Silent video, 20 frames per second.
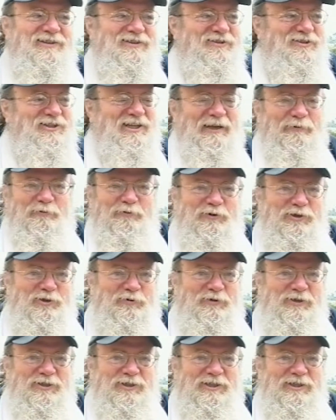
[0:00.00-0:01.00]
Jamie was
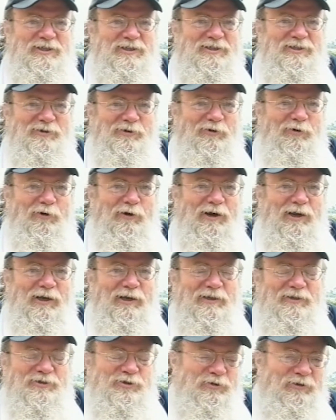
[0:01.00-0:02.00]
christened Ora,
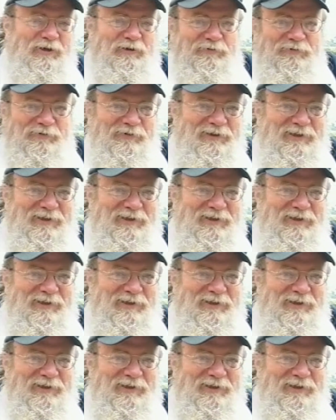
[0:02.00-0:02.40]
sort of.